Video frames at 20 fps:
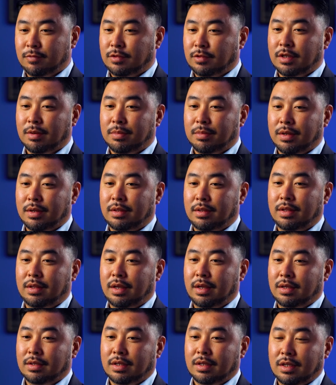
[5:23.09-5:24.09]
some of the
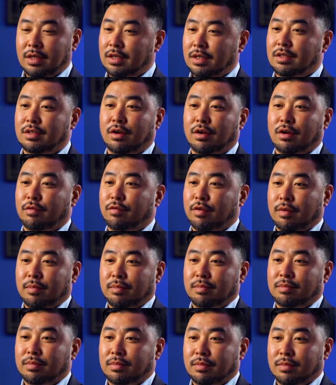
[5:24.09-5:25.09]
things that he's learned
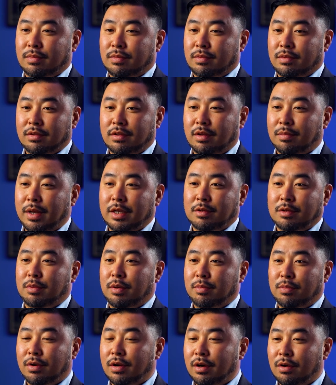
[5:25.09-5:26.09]
from the best
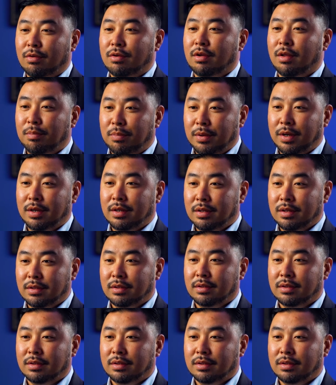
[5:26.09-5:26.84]
people in our whole company.